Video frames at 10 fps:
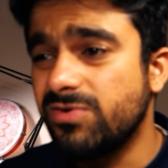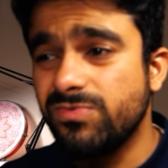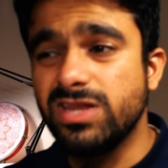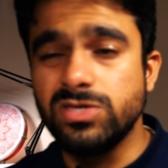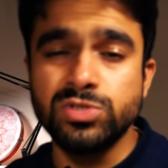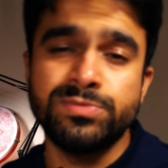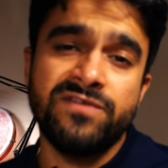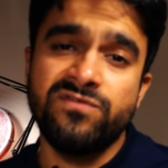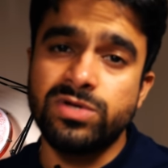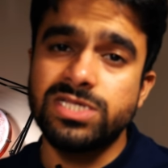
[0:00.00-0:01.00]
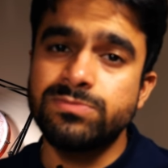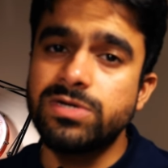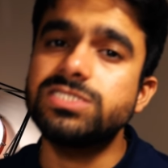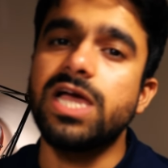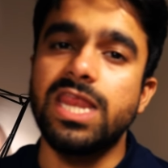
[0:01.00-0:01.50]
I don't really use my phone as
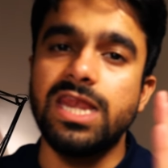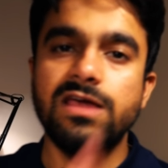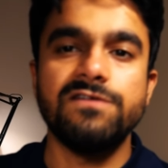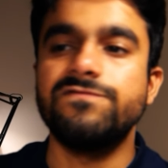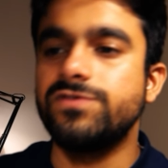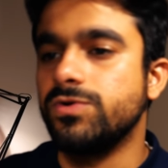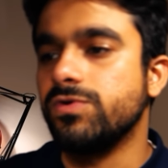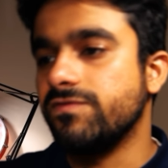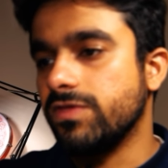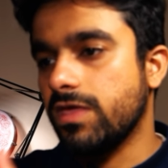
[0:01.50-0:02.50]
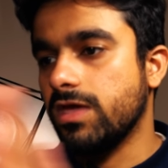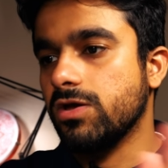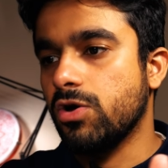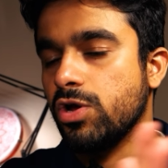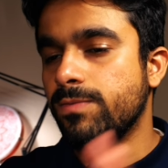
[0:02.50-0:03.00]
much. I love to do
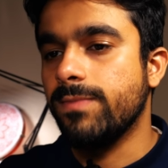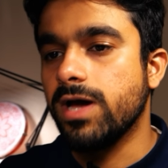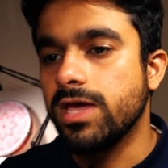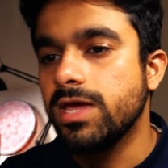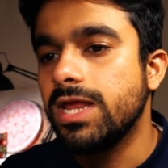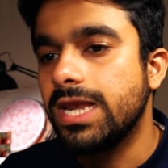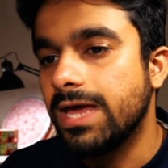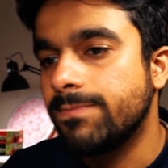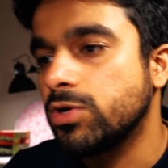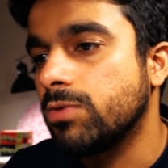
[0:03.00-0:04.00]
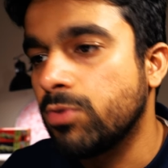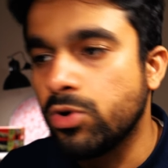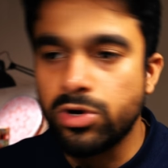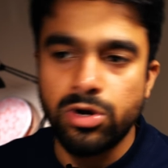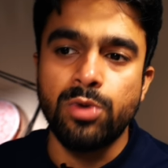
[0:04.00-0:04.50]
everything on my laptop
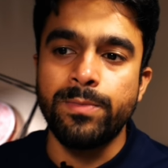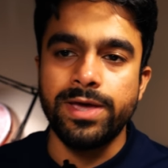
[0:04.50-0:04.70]
or on